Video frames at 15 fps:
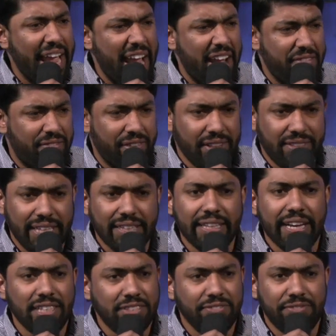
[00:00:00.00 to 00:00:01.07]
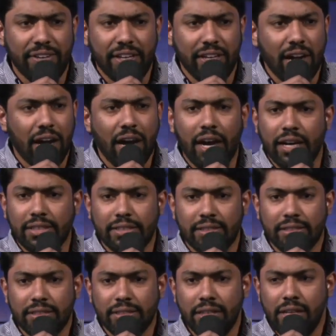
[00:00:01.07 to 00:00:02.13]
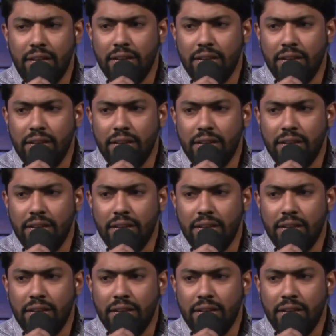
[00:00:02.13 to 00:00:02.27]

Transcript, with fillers: everything that has filled our hearts